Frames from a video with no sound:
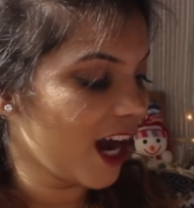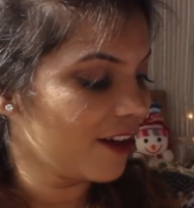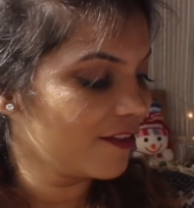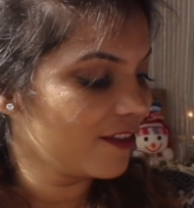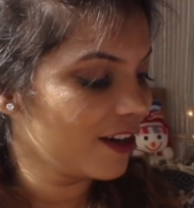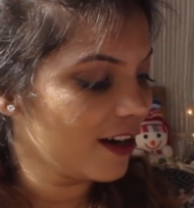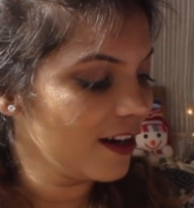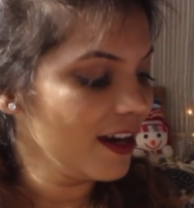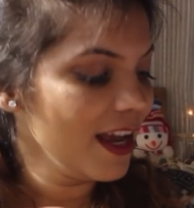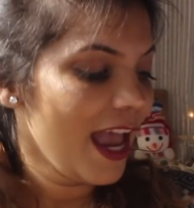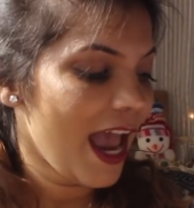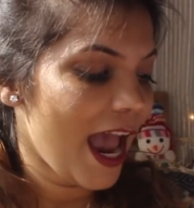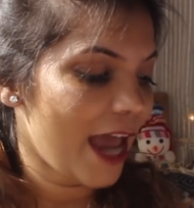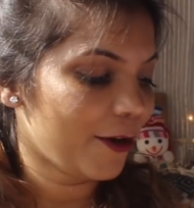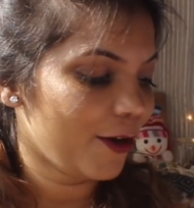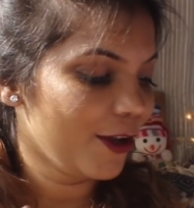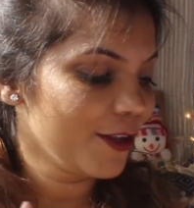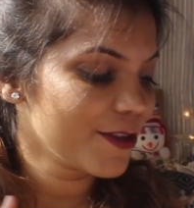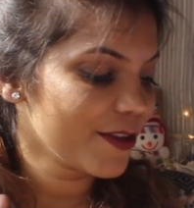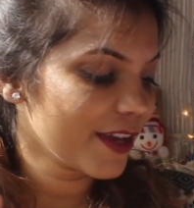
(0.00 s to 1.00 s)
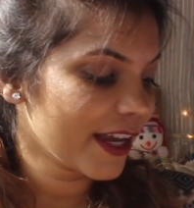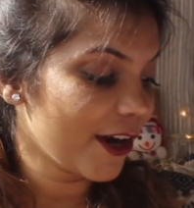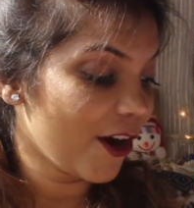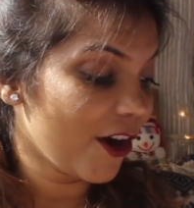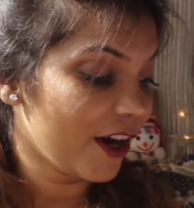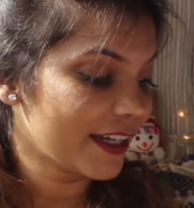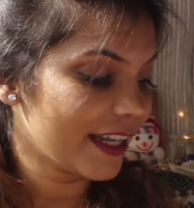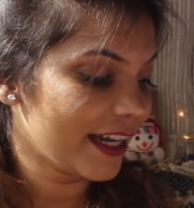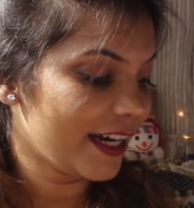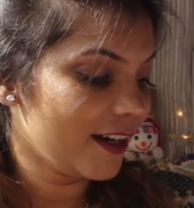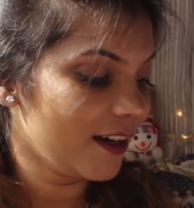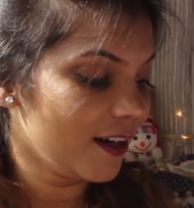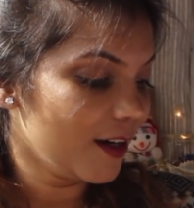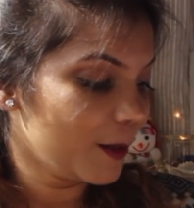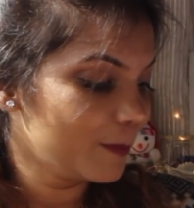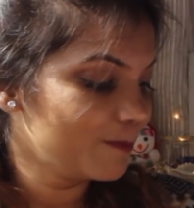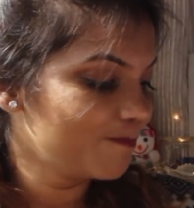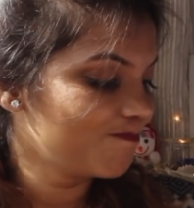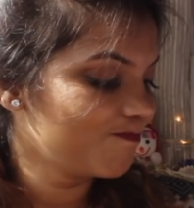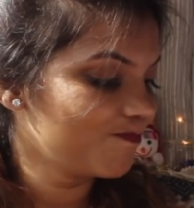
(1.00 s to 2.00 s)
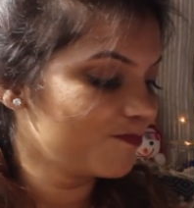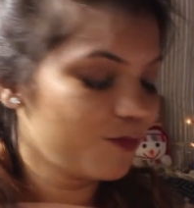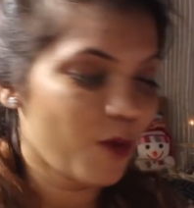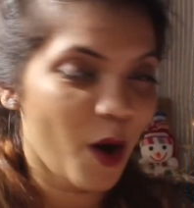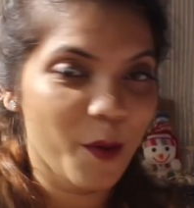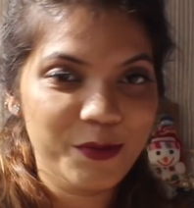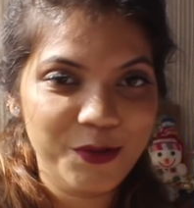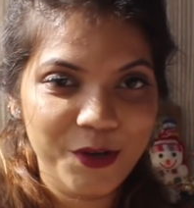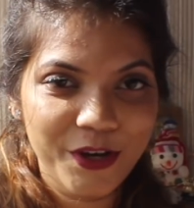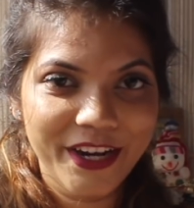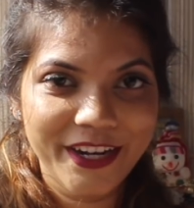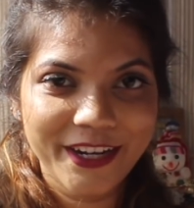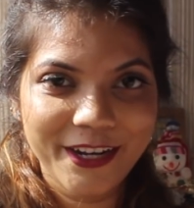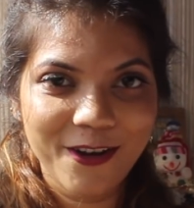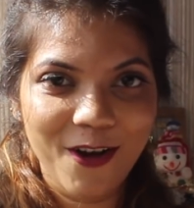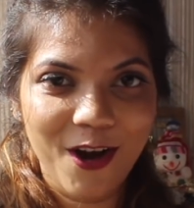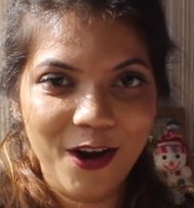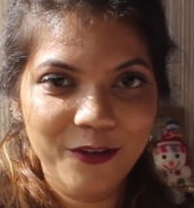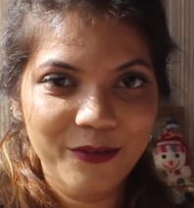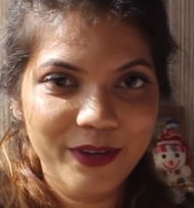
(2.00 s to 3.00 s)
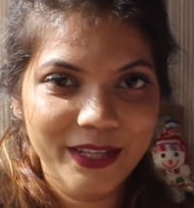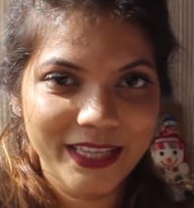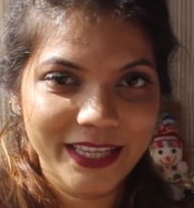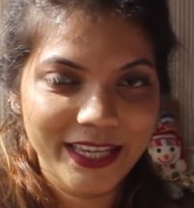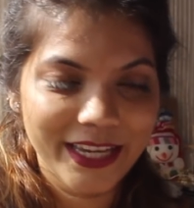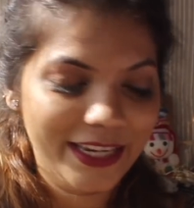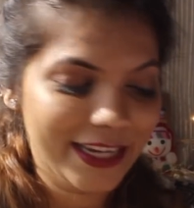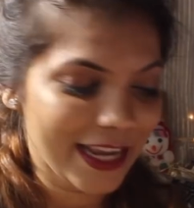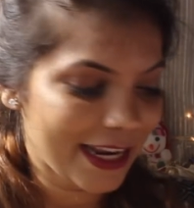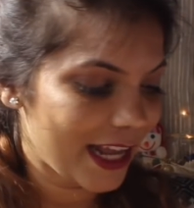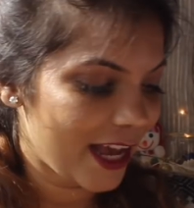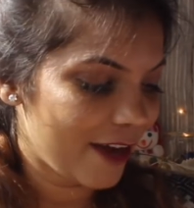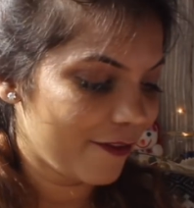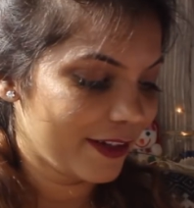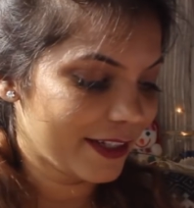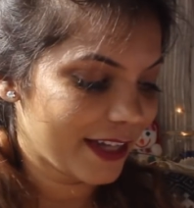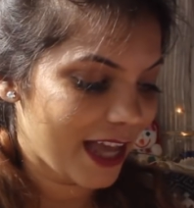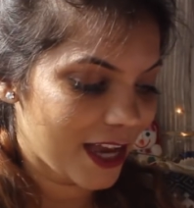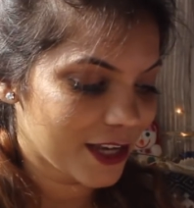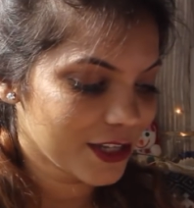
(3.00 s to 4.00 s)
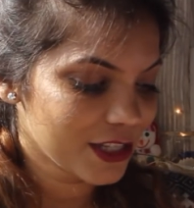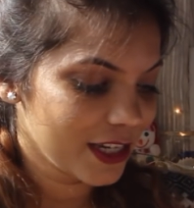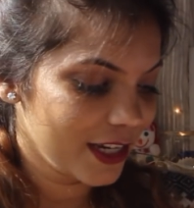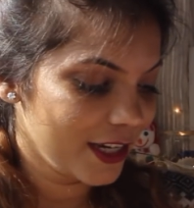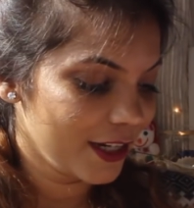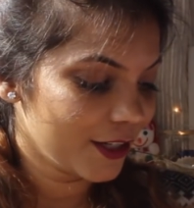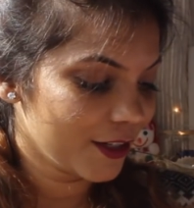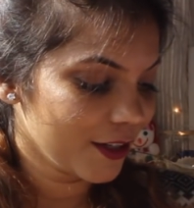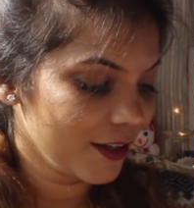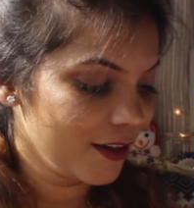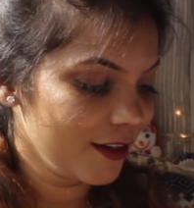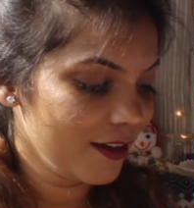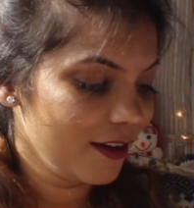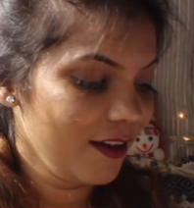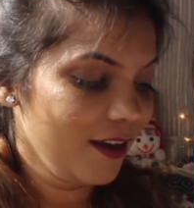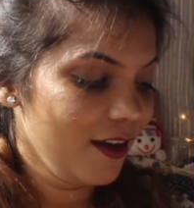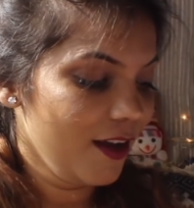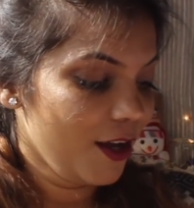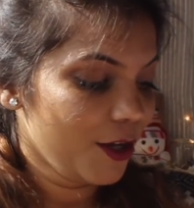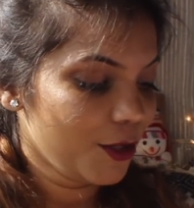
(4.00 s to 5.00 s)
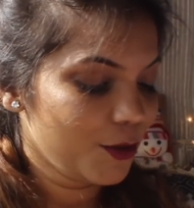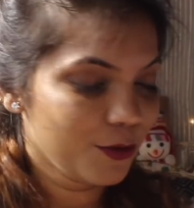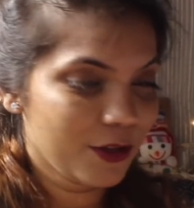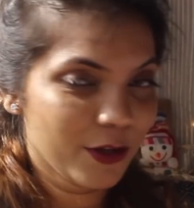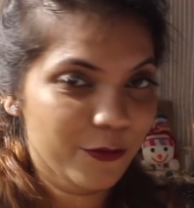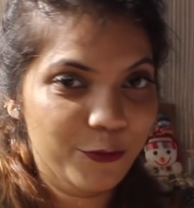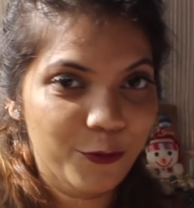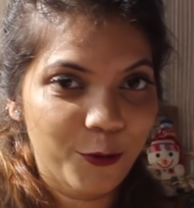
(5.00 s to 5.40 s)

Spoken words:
cover, and also I got a pop socket along with it and I have attached it to the